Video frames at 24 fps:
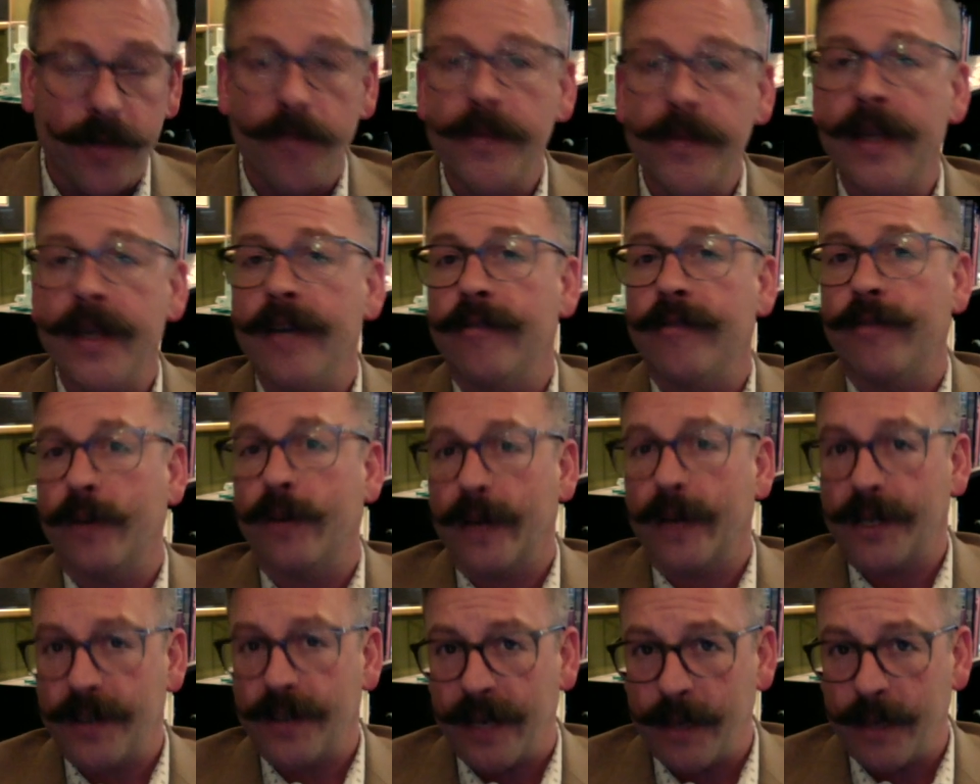For
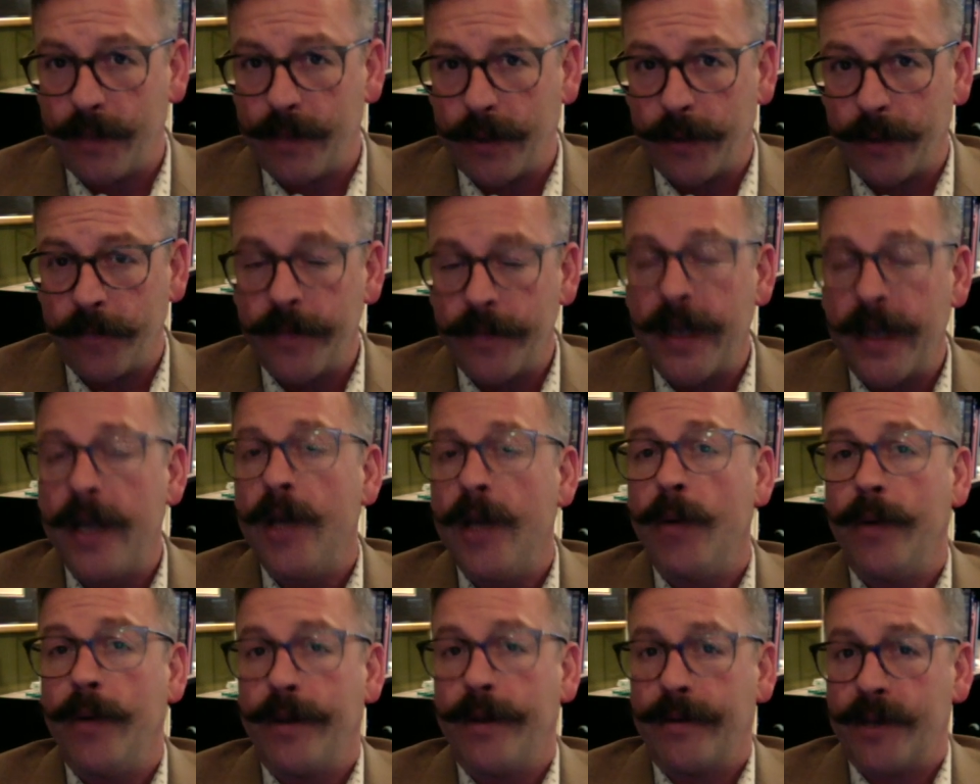example,
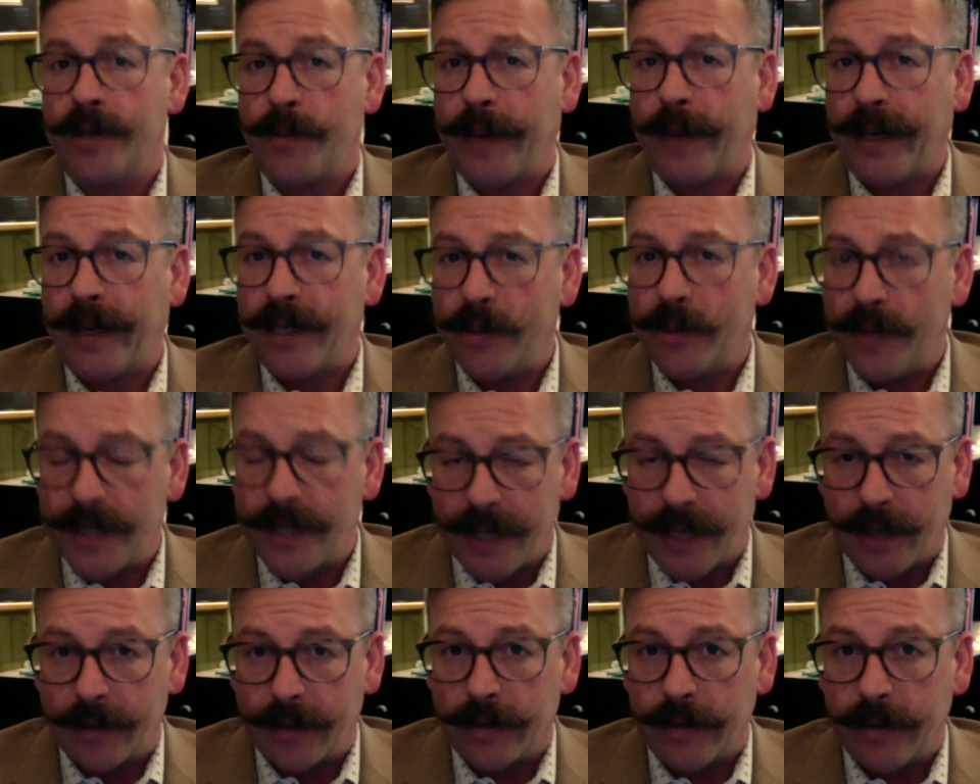with respect to
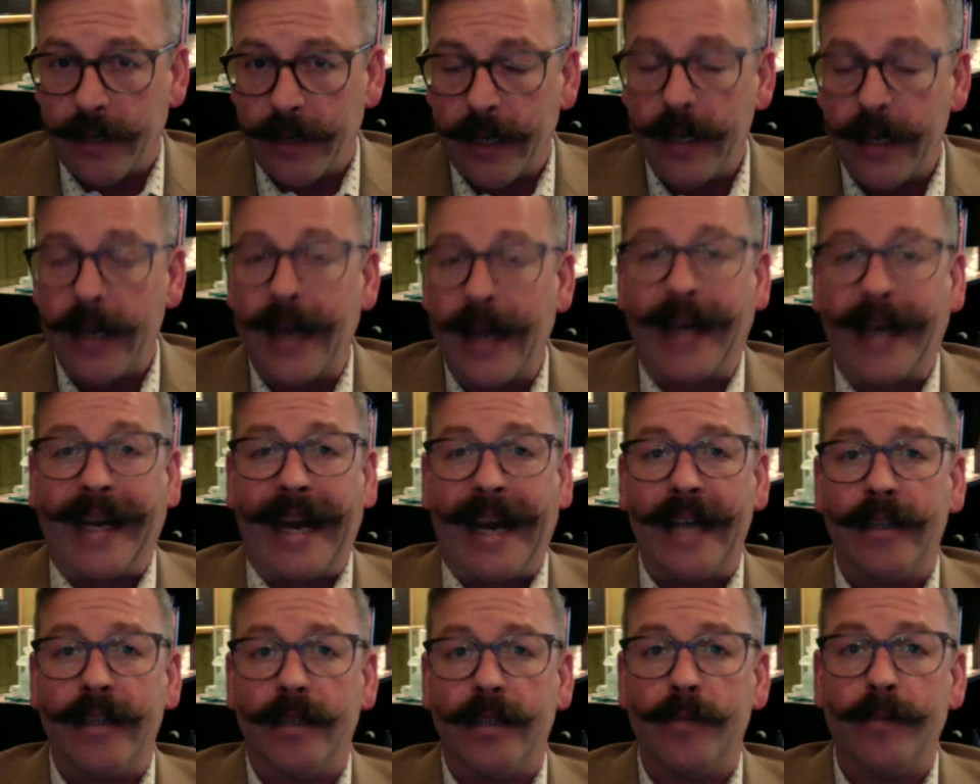adultery, it
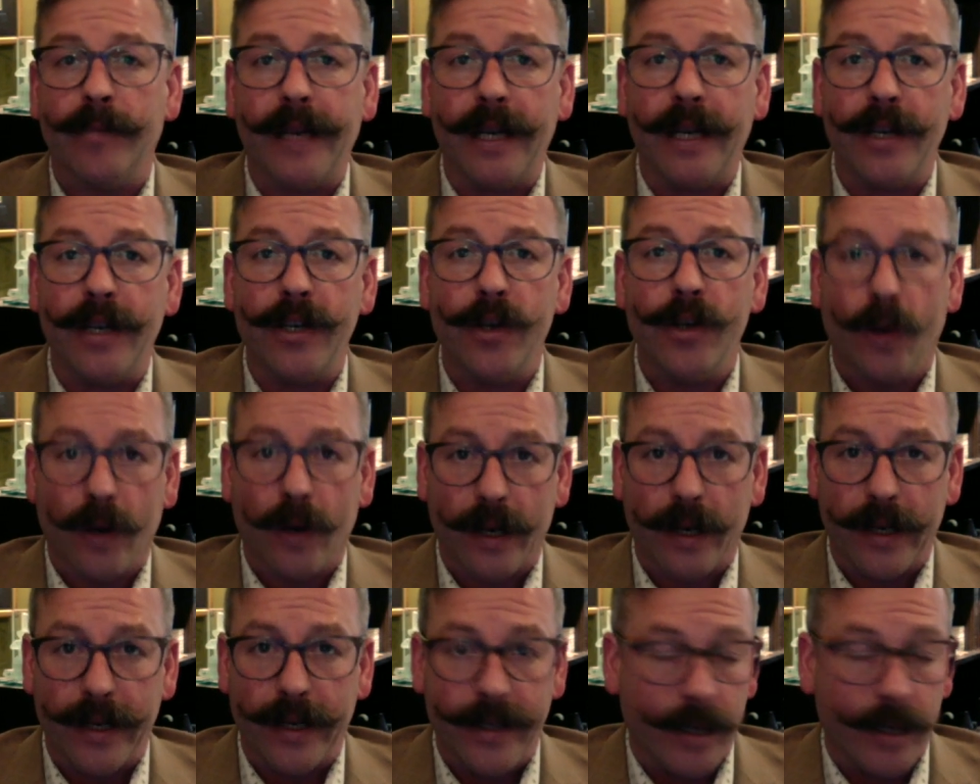cannot be your
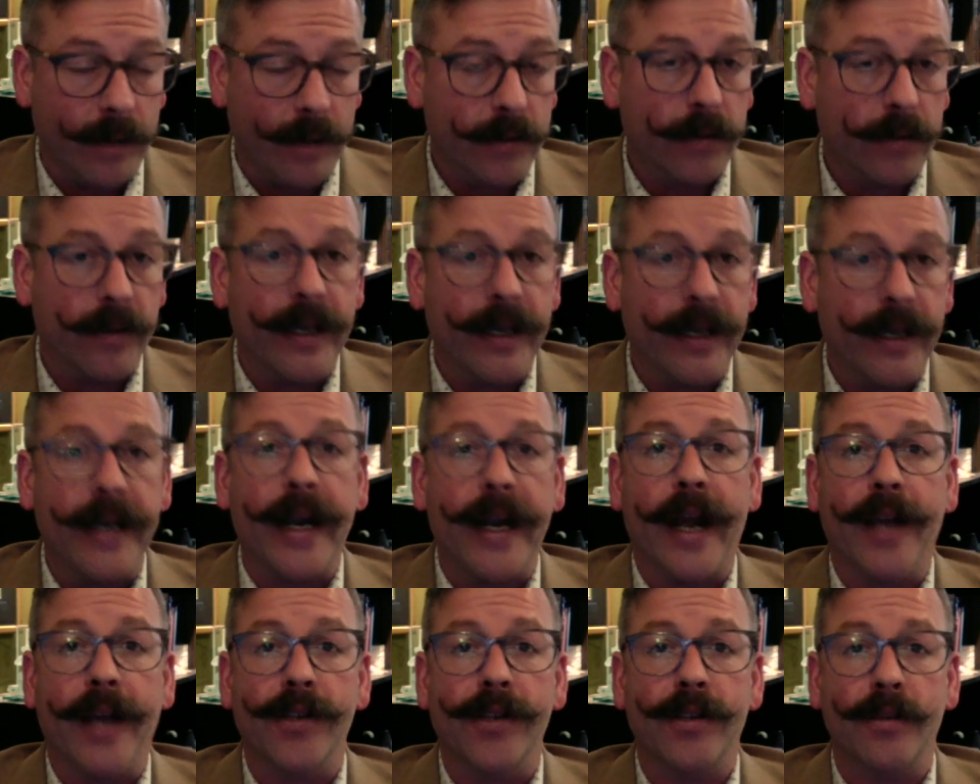adultery, it has
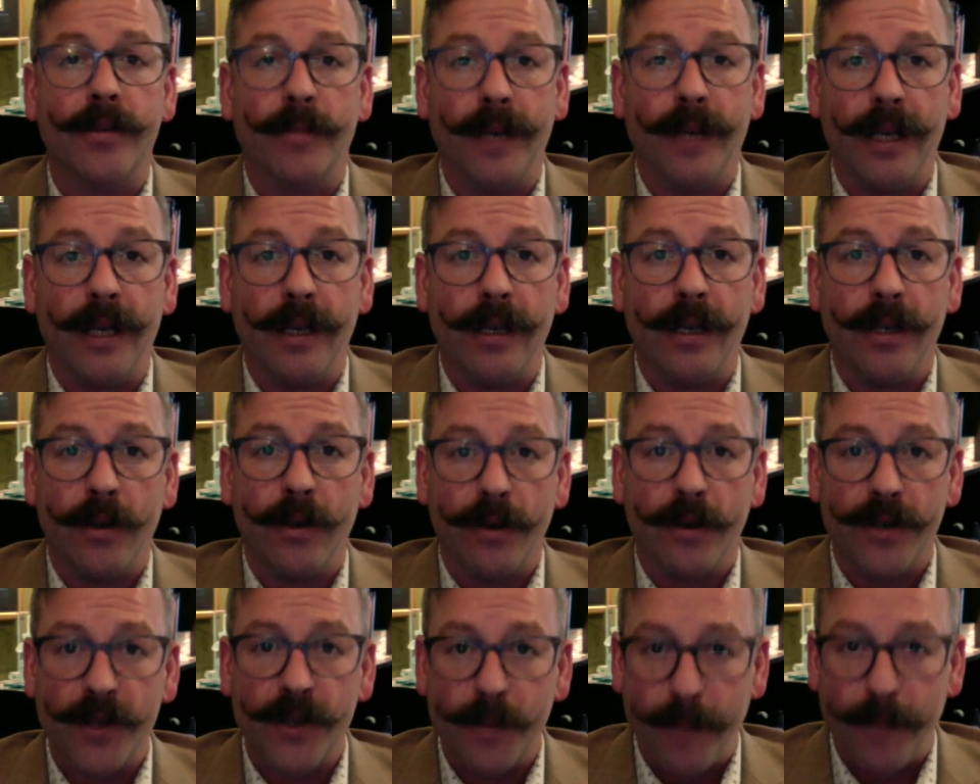to be your
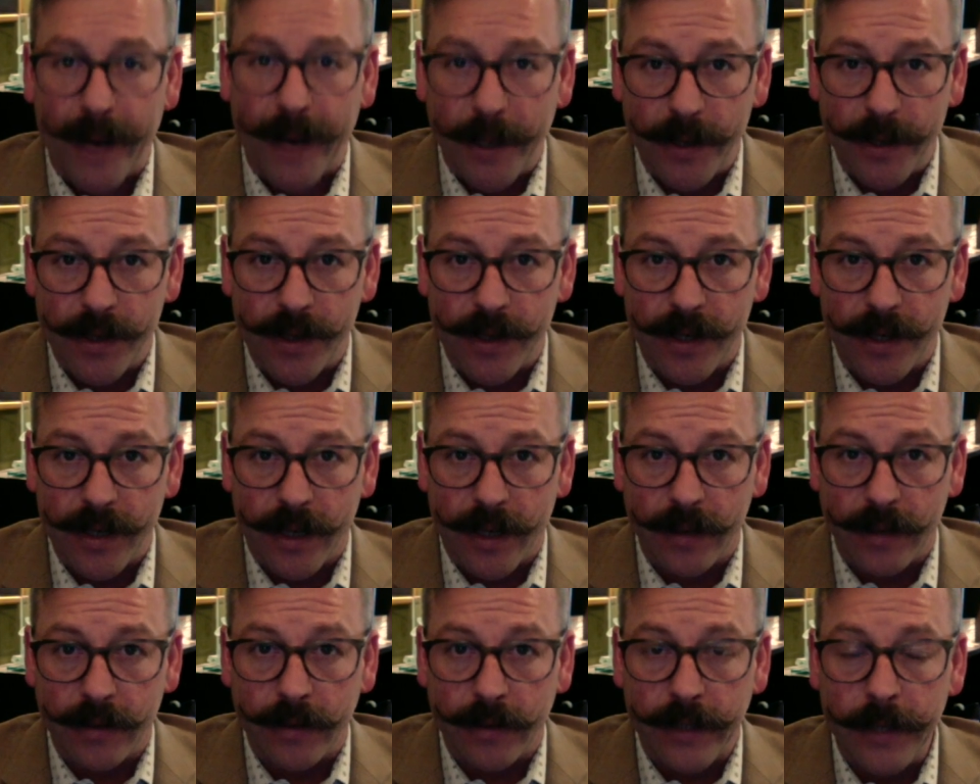spouse's
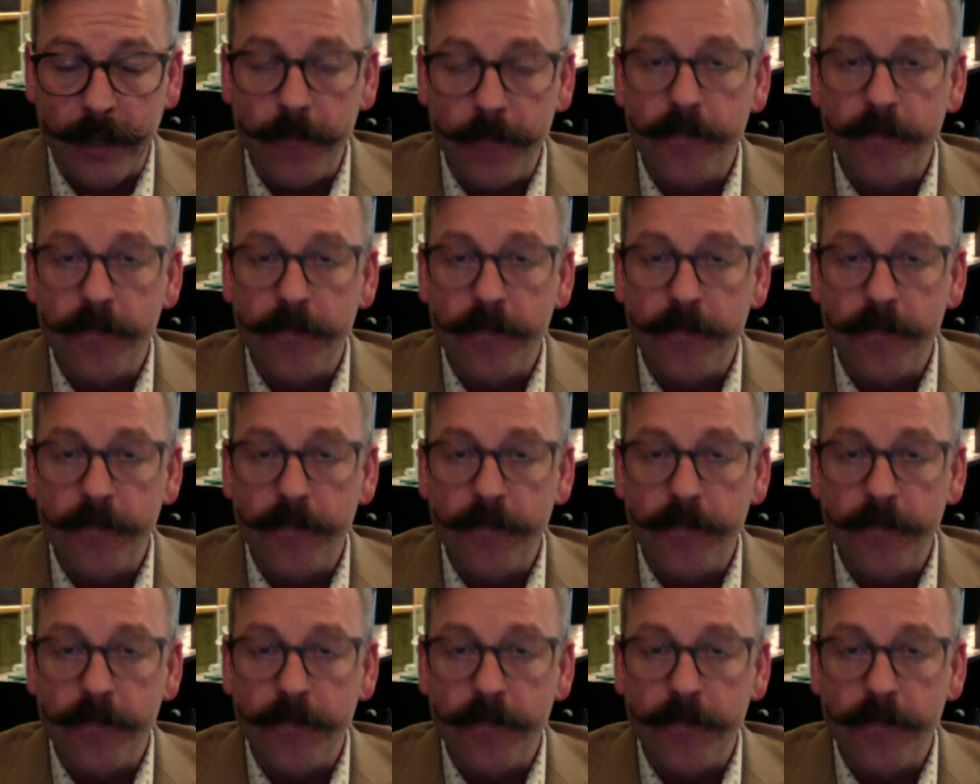adultery.